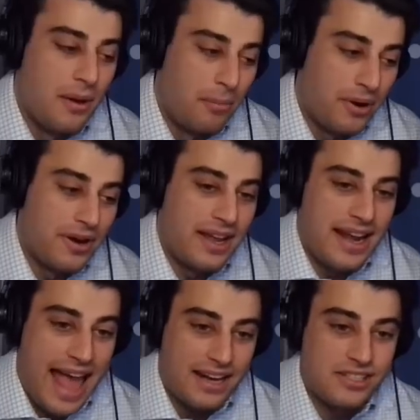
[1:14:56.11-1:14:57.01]
But it
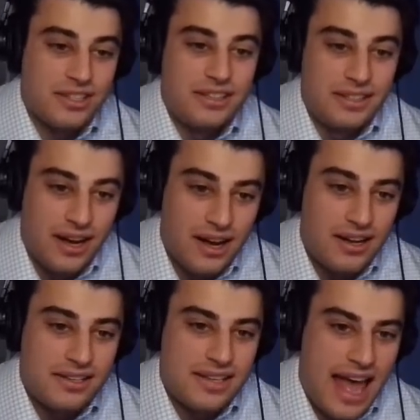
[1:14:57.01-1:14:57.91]
actually
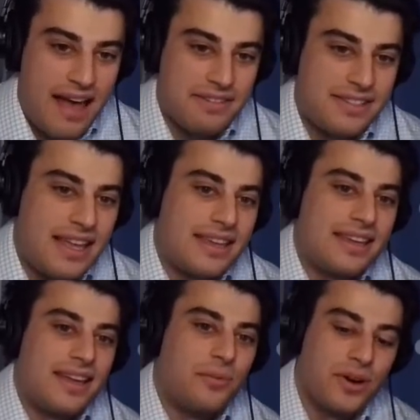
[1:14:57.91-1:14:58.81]
does have
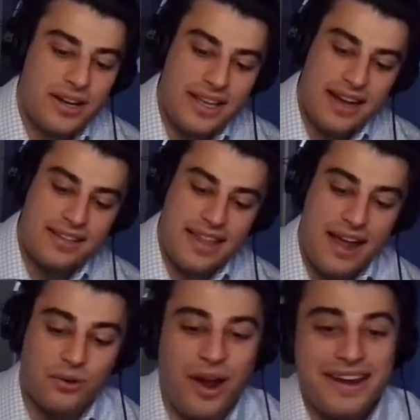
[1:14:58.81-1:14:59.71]
staking. And we're going to get into
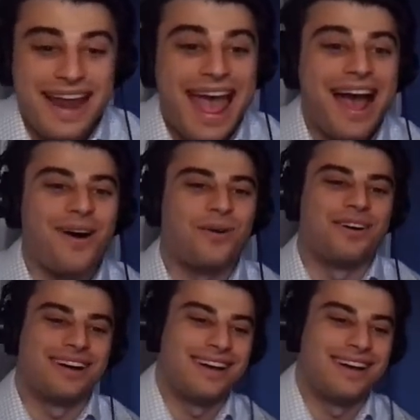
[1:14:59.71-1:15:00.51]
that right now.